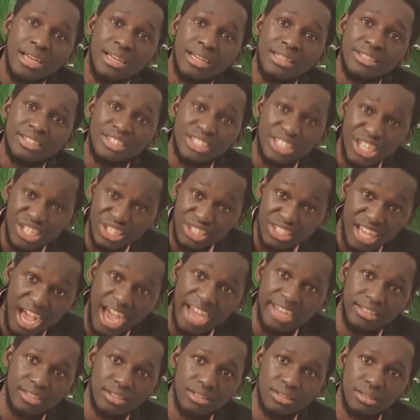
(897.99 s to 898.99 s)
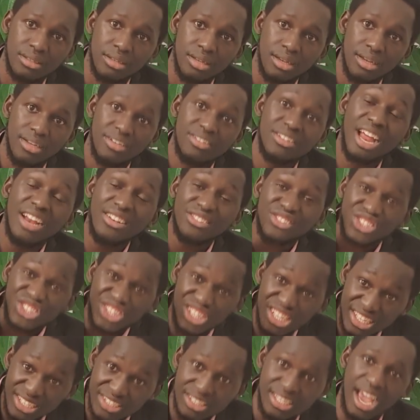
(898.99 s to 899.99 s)
seaside, that
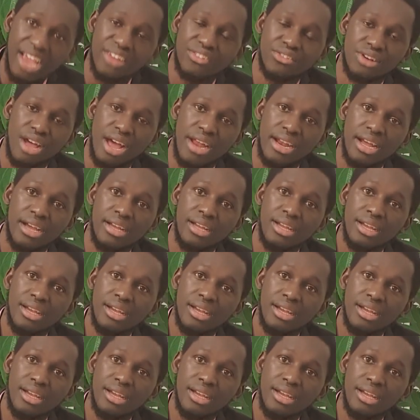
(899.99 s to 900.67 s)
seaside rather,